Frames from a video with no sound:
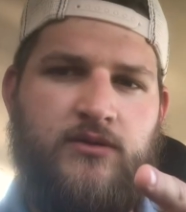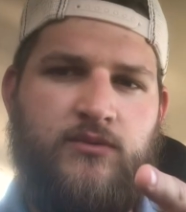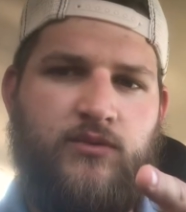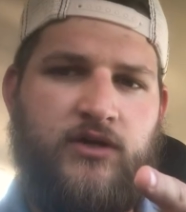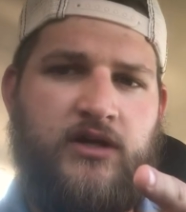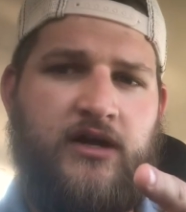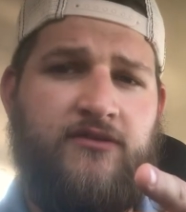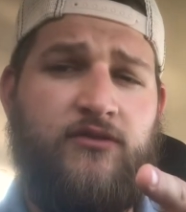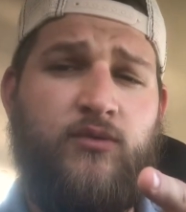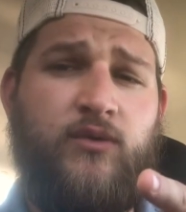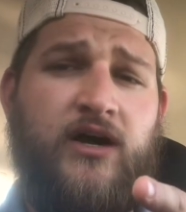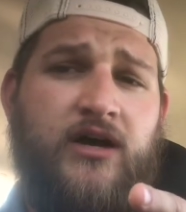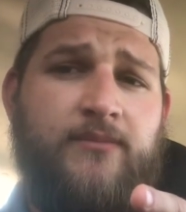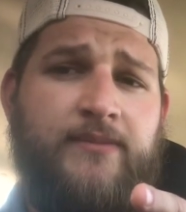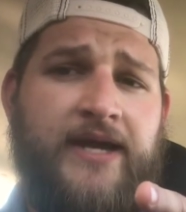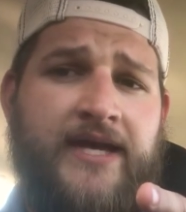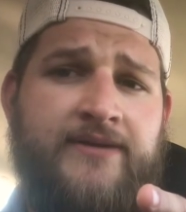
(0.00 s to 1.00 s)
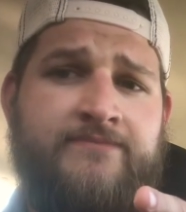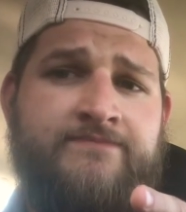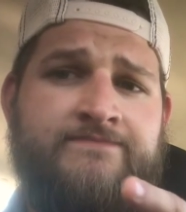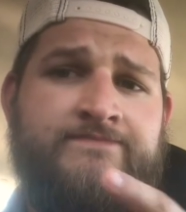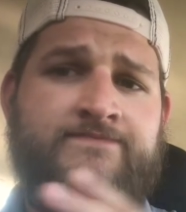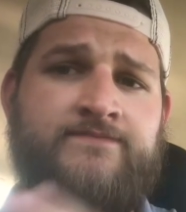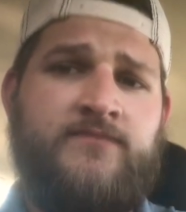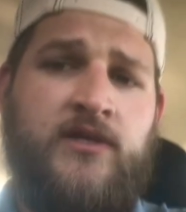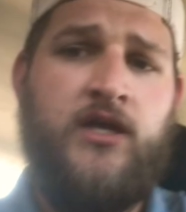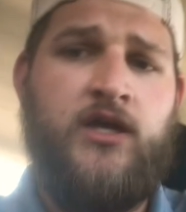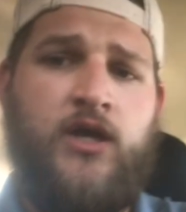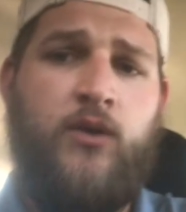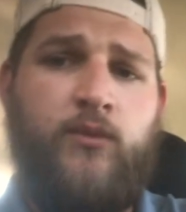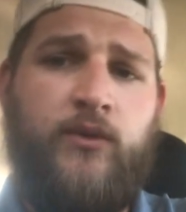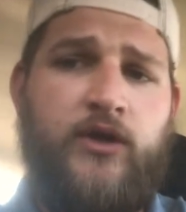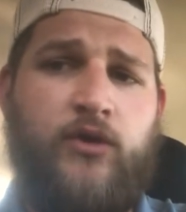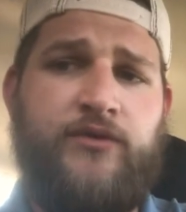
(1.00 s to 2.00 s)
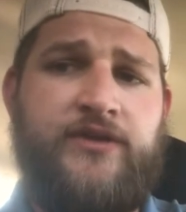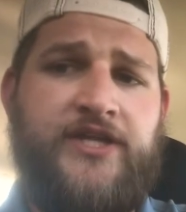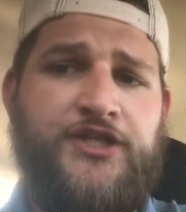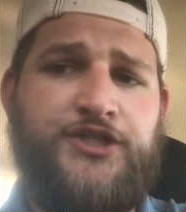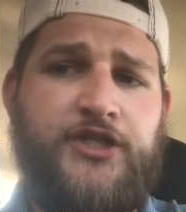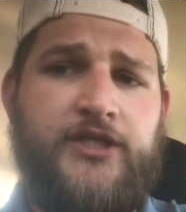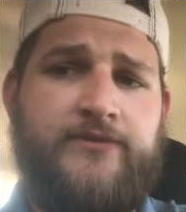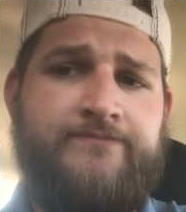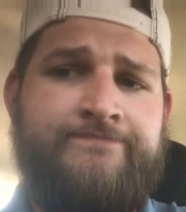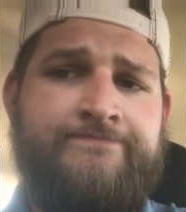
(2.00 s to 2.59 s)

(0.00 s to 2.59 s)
Recover well, man. We're going to need you.